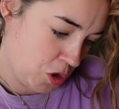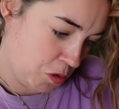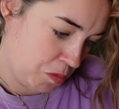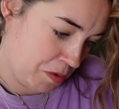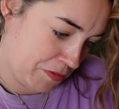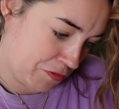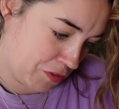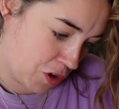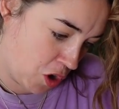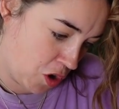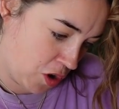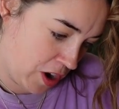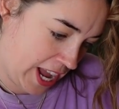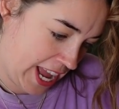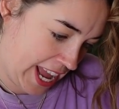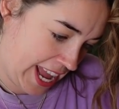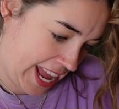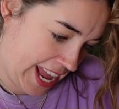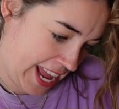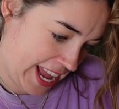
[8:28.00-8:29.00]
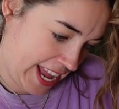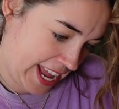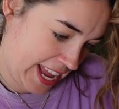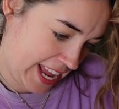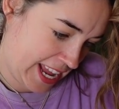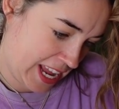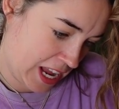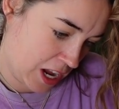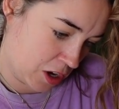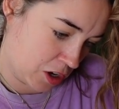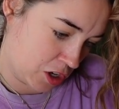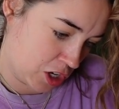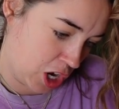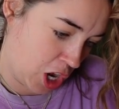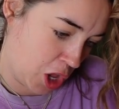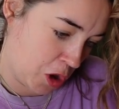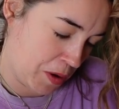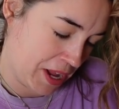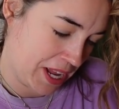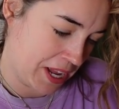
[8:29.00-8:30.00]
We've got a
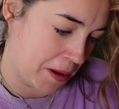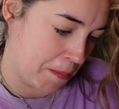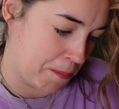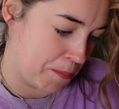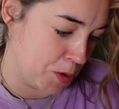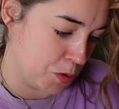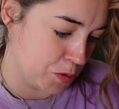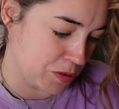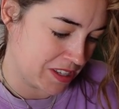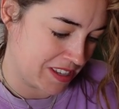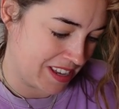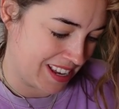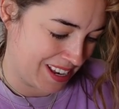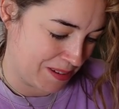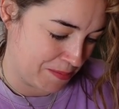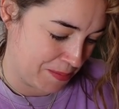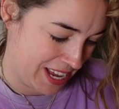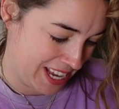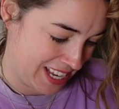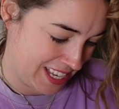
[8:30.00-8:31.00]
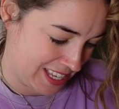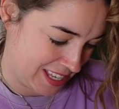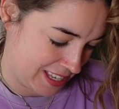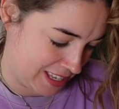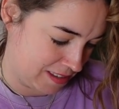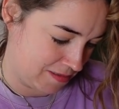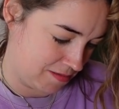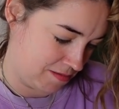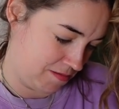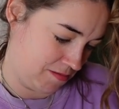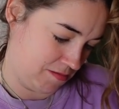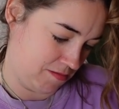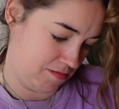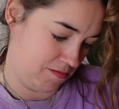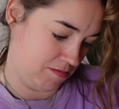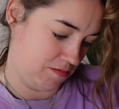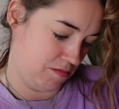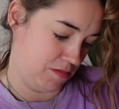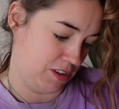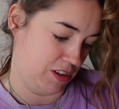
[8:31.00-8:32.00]
glowing boosting mist.
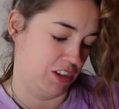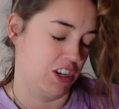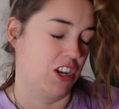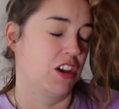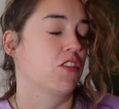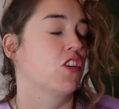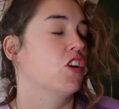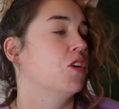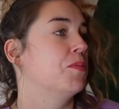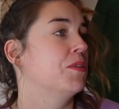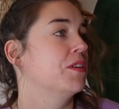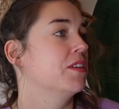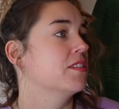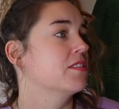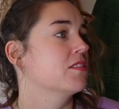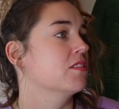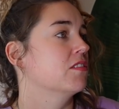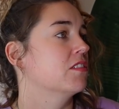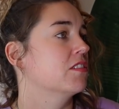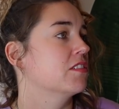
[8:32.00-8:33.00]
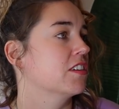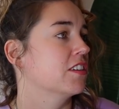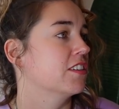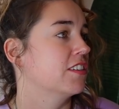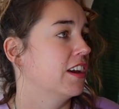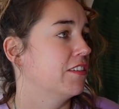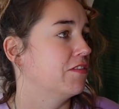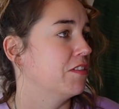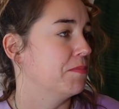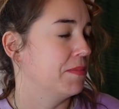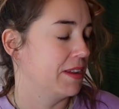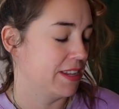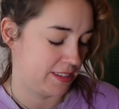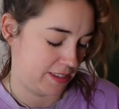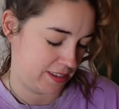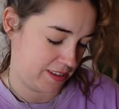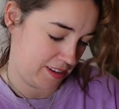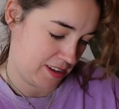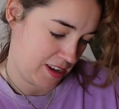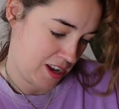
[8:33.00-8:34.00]
Well, you know I've got to put this on because I love a
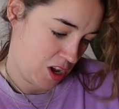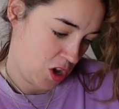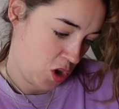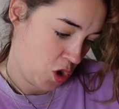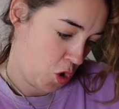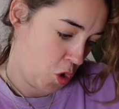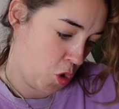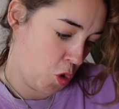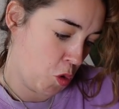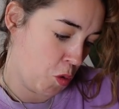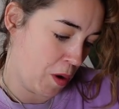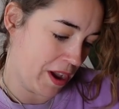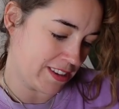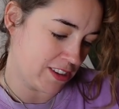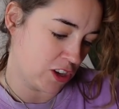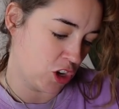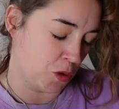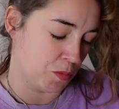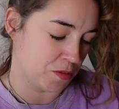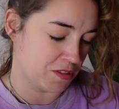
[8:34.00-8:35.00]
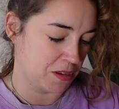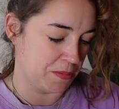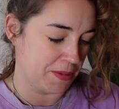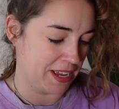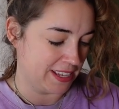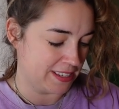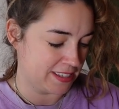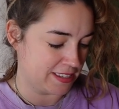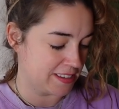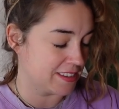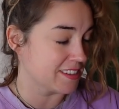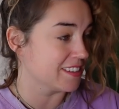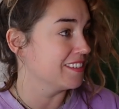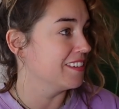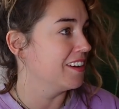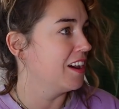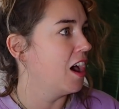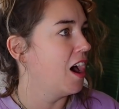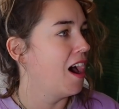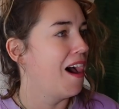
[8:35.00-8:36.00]
mist. Always an optimist.
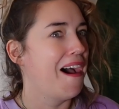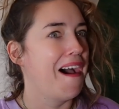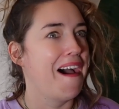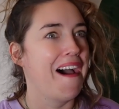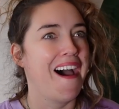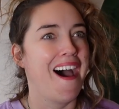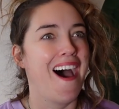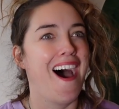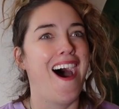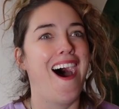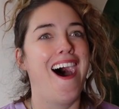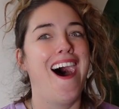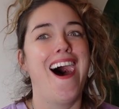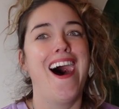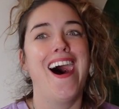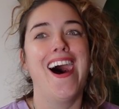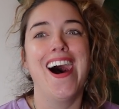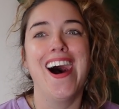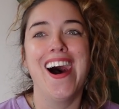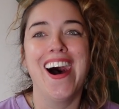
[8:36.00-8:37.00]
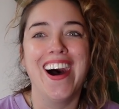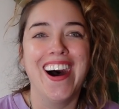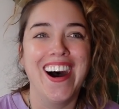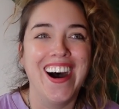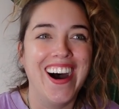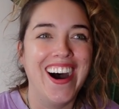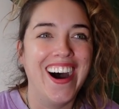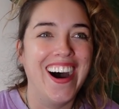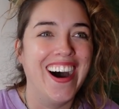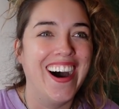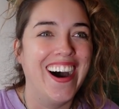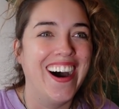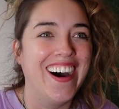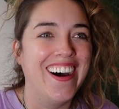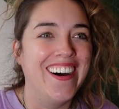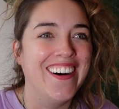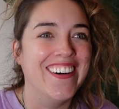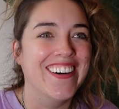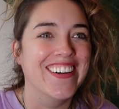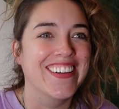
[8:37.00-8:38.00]

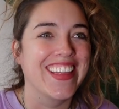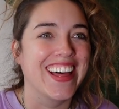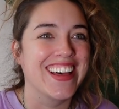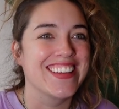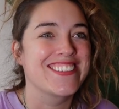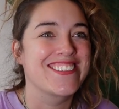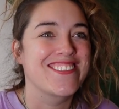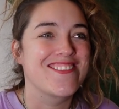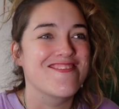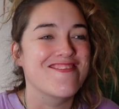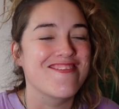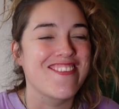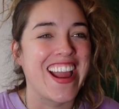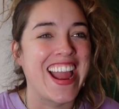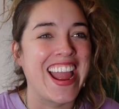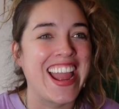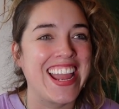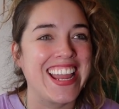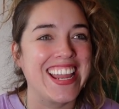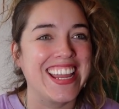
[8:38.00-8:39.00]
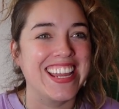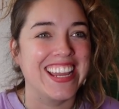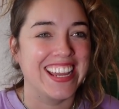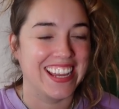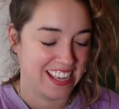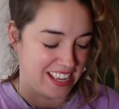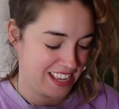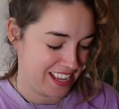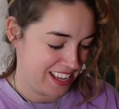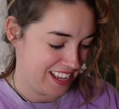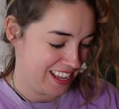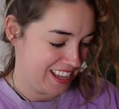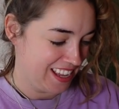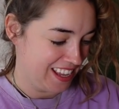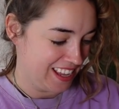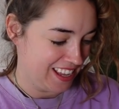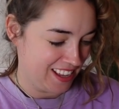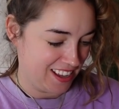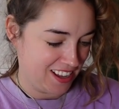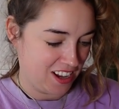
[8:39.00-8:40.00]
Oh, that's great. Oh,
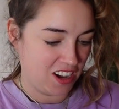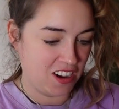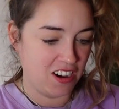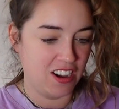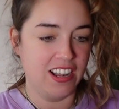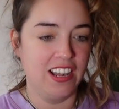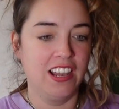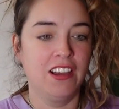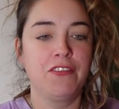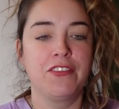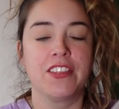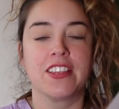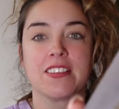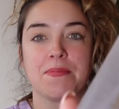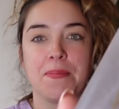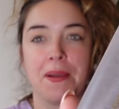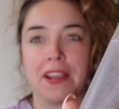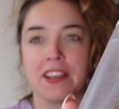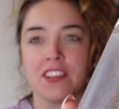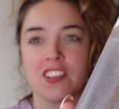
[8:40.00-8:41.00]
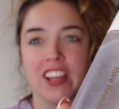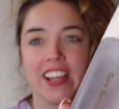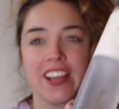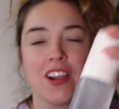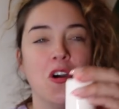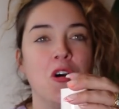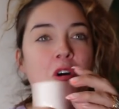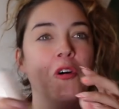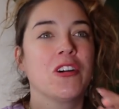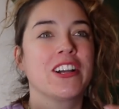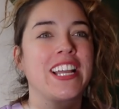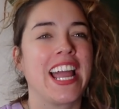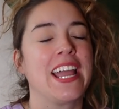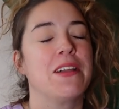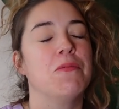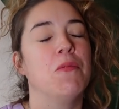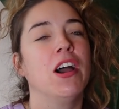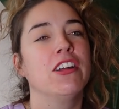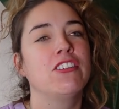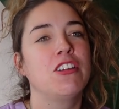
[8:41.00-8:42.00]
I love this packaging. Oh,
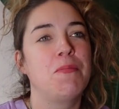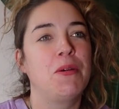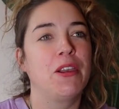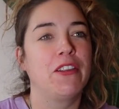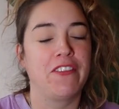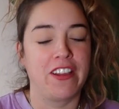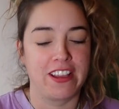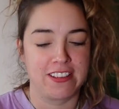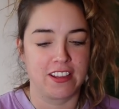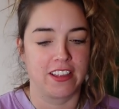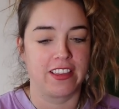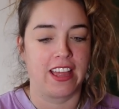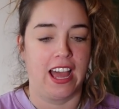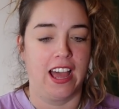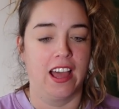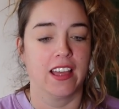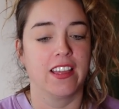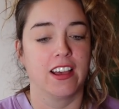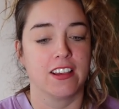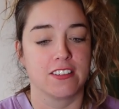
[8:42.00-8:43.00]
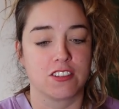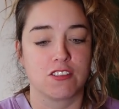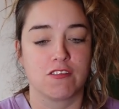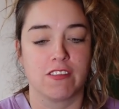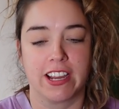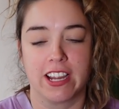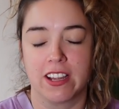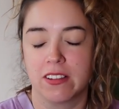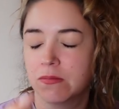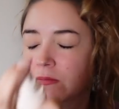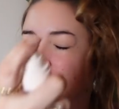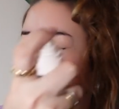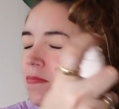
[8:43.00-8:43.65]
Kate, why do you put a face like that? That was great.